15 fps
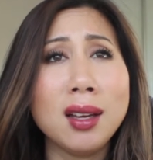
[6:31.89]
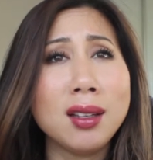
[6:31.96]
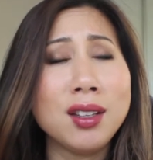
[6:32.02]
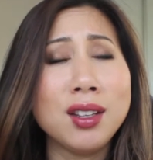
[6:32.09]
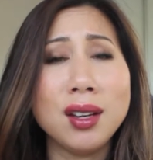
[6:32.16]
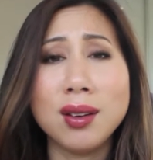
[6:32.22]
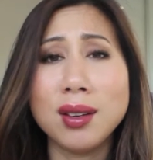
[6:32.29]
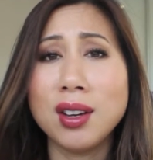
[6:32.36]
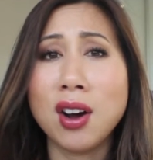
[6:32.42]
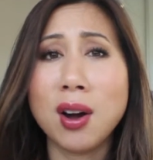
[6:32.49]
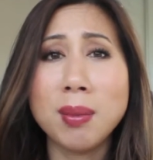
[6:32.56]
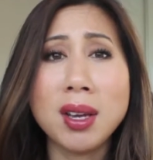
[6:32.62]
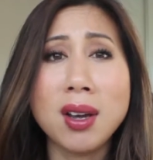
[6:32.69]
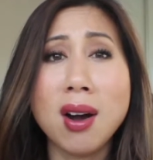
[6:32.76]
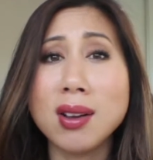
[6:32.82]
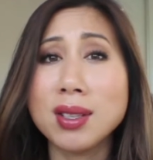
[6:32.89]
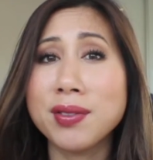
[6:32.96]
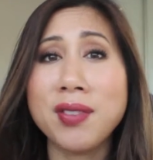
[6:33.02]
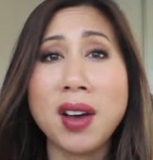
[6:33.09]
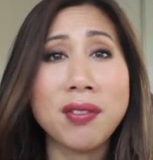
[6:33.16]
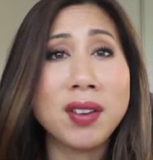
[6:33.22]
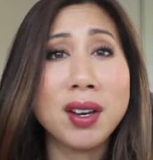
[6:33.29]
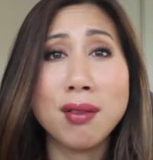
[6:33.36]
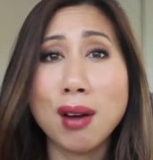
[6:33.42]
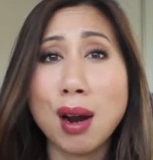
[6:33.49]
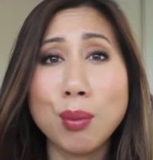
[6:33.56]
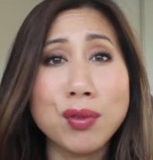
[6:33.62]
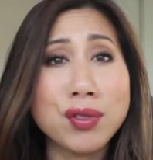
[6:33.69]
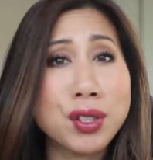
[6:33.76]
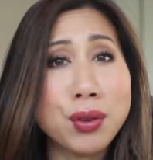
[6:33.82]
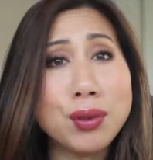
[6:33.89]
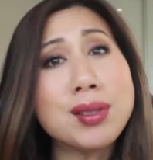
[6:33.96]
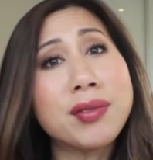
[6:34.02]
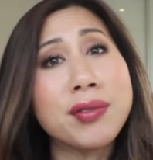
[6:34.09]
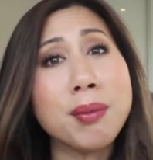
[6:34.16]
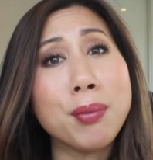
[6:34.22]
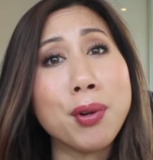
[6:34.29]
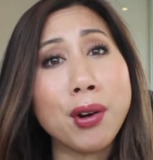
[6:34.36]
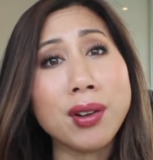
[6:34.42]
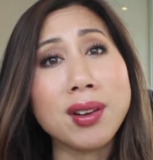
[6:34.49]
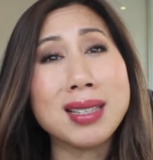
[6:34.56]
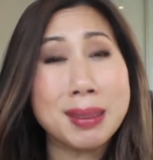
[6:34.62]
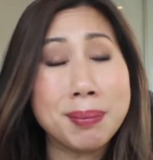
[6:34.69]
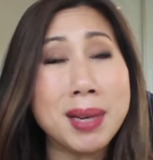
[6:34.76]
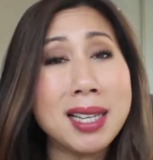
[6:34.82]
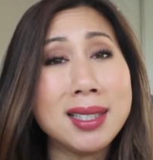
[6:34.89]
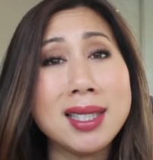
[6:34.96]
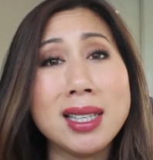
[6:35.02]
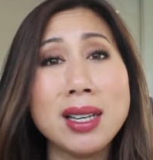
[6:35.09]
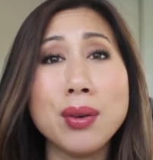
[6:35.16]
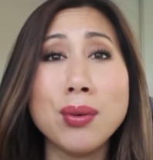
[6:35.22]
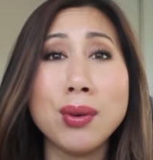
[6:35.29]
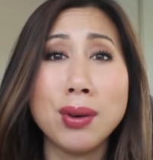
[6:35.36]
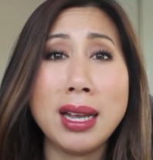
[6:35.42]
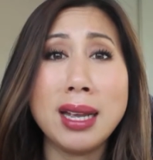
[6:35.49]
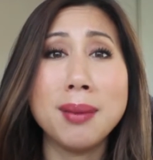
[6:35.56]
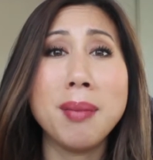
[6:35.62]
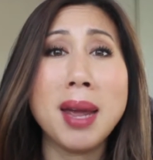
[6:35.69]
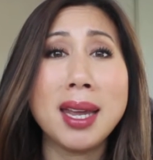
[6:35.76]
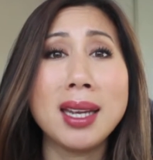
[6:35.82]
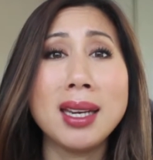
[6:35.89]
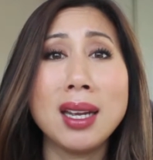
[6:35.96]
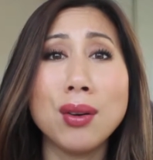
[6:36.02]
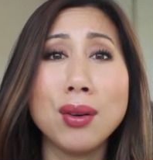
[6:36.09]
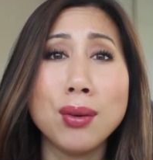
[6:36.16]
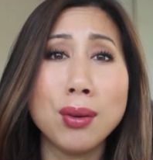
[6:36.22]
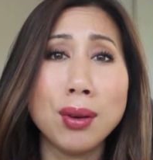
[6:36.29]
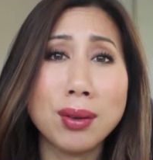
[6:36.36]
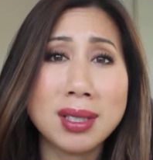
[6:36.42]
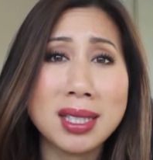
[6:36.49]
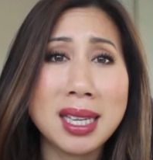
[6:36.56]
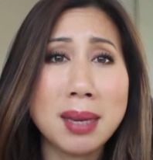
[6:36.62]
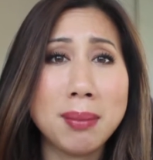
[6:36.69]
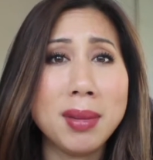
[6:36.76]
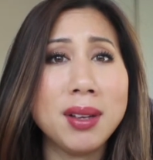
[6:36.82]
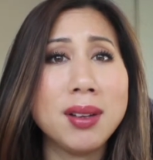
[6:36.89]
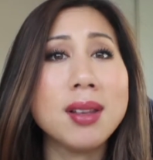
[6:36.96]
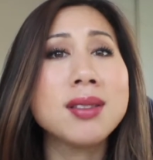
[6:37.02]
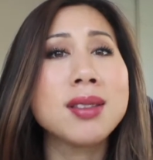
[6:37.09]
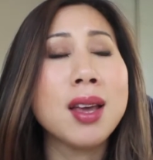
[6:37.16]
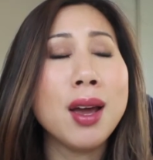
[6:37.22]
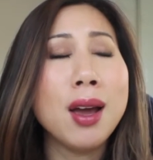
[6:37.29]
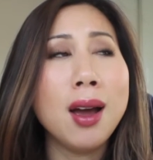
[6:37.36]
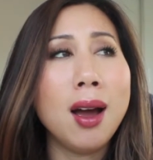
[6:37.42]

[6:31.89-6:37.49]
You know, you can't be asked faffing around with two different products, blending it all in, making it all look seamless.